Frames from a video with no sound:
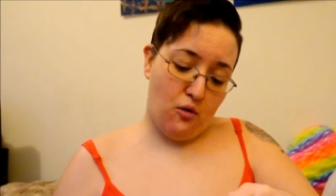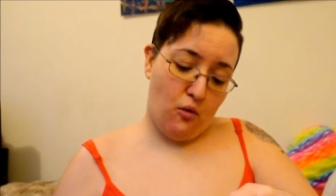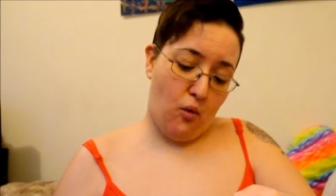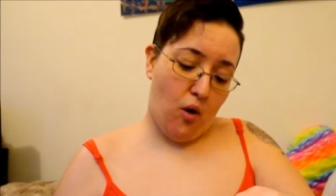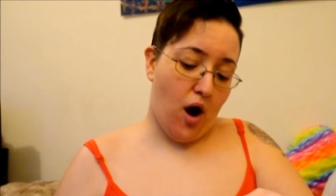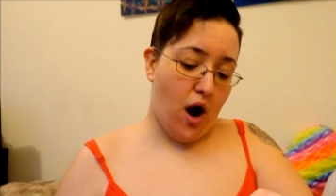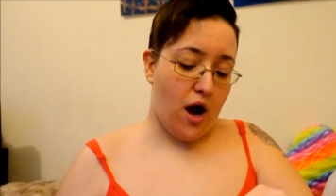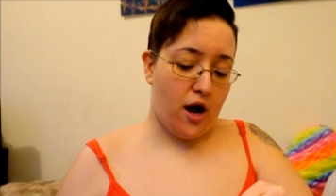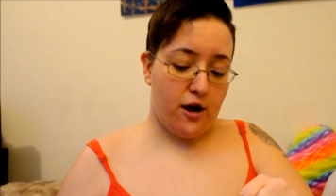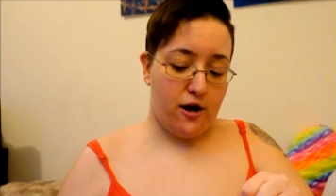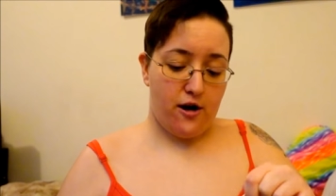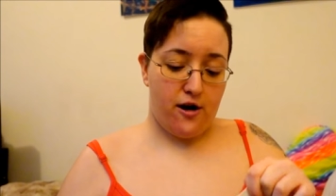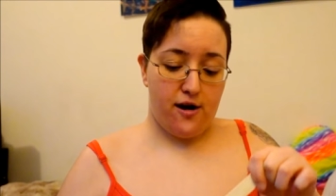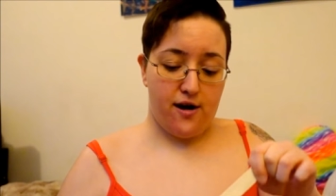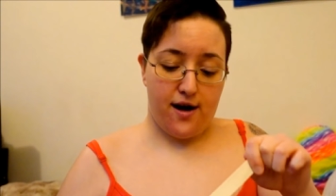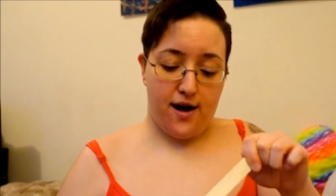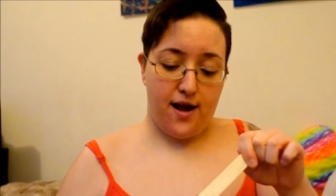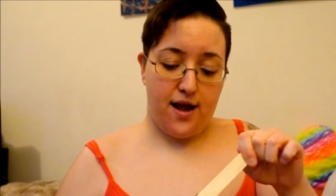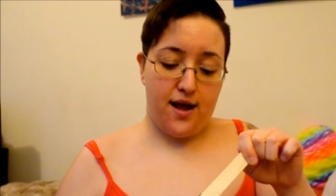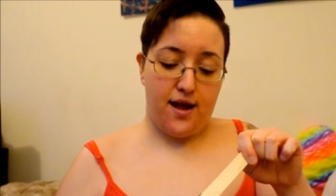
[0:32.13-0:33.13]

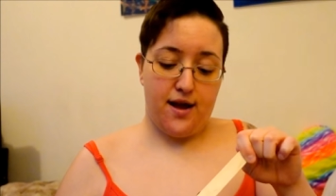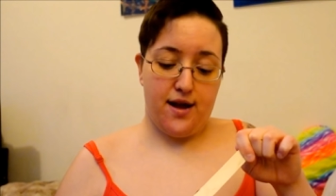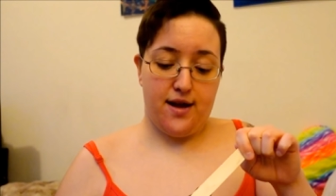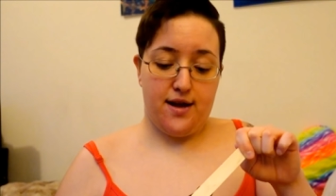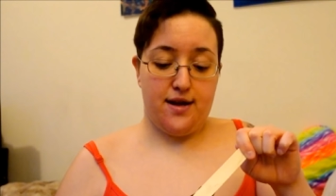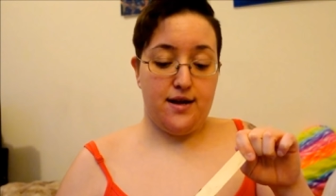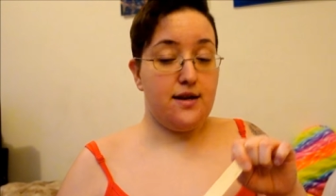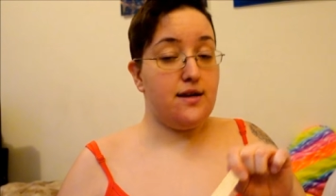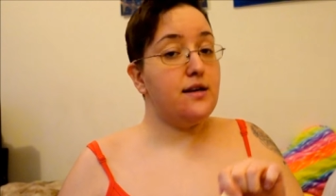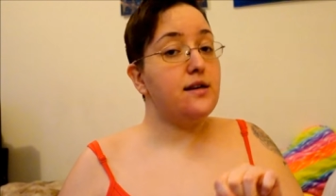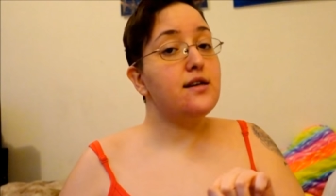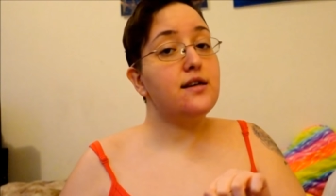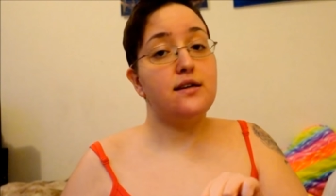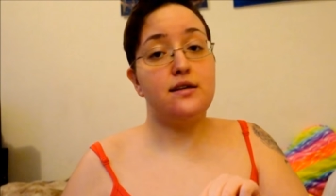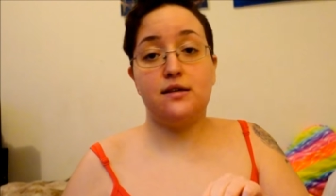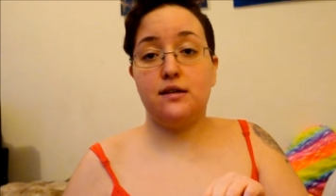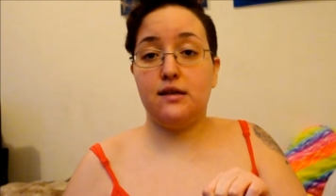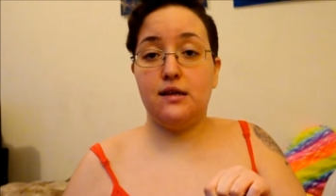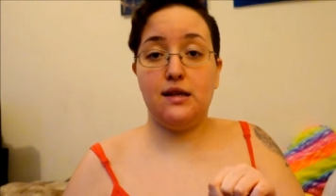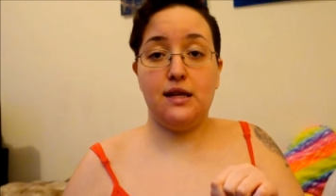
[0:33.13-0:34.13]
water, and
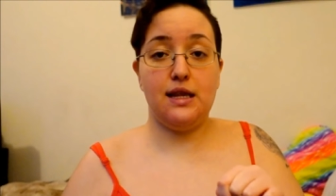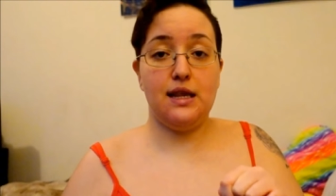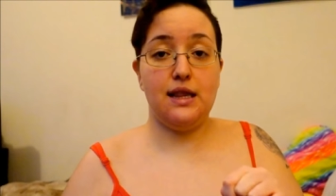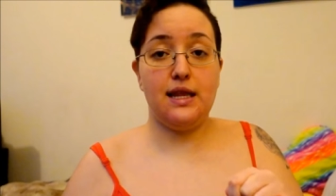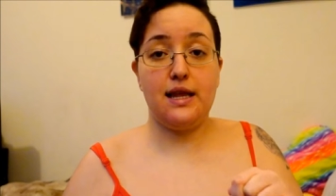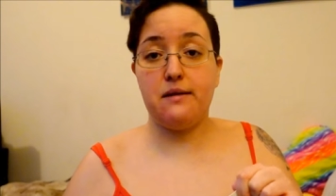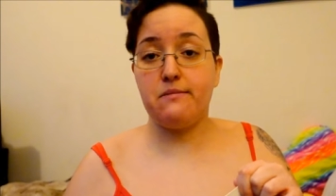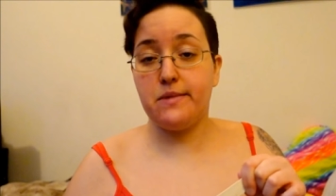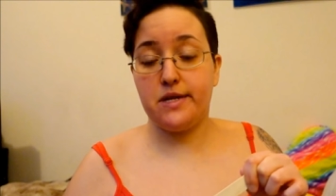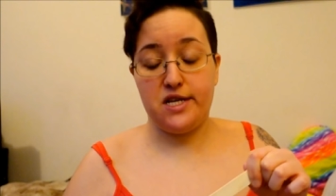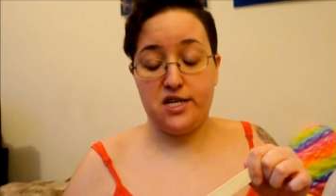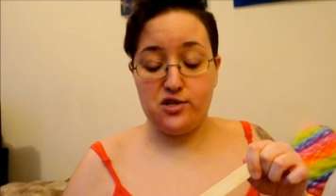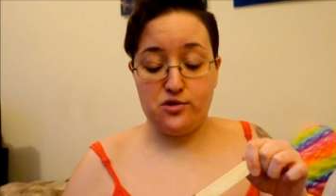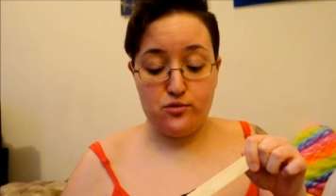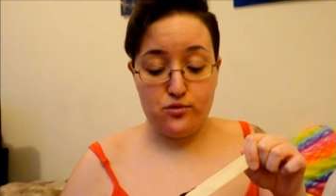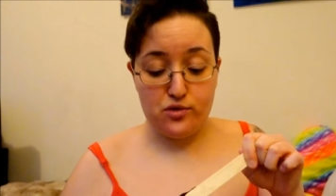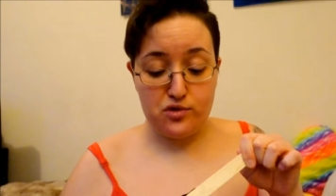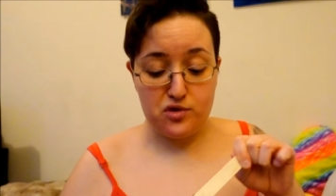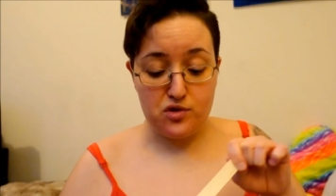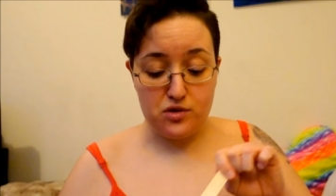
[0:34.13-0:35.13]
lemon
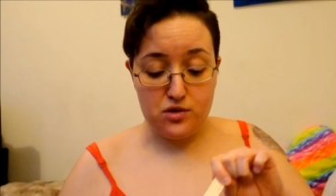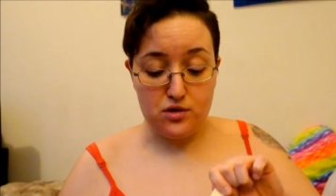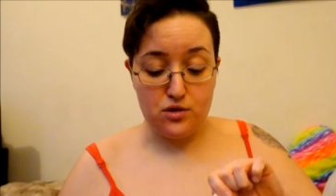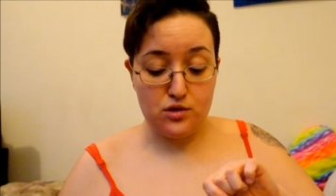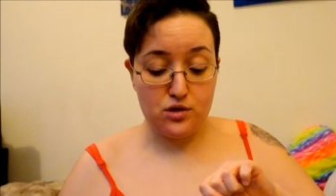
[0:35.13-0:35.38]
juice.